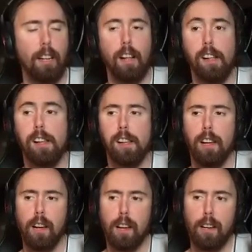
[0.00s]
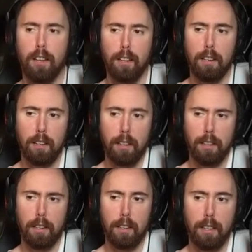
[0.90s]

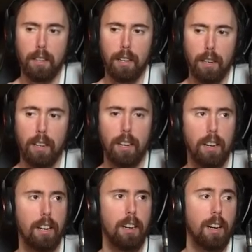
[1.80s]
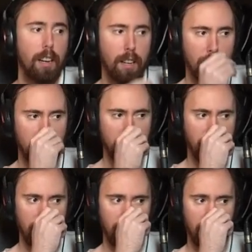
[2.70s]

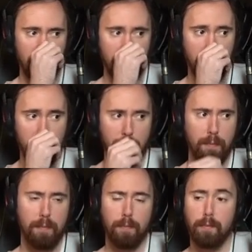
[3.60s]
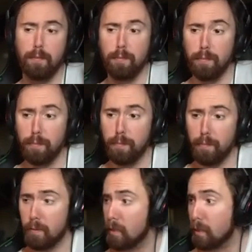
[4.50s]

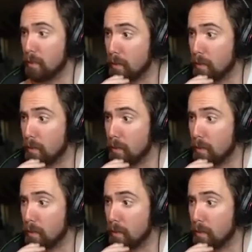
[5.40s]
[no speech]